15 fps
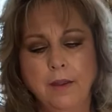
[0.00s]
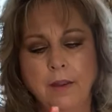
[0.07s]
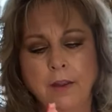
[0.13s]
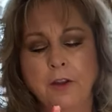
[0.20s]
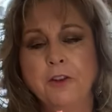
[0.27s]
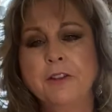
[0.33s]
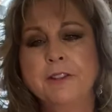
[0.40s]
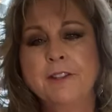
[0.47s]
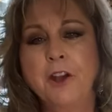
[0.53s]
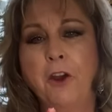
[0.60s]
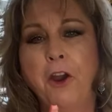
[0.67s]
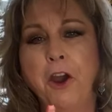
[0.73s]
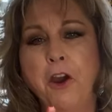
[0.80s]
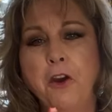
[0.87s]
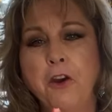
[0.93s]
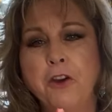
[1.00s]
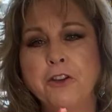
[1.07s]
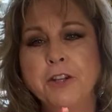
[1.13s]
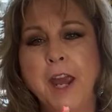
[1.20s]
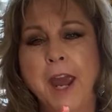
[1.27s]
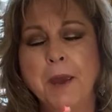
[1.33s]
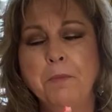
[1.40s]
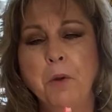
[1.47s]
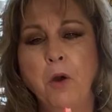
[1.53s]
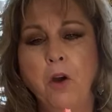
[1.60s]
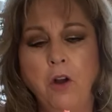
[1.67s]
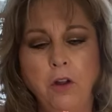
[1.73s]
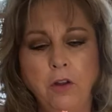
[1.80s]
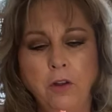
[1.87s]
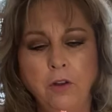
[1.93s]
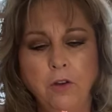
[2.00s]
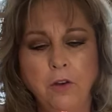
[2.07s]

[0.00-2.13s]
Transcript: little stereo, your table,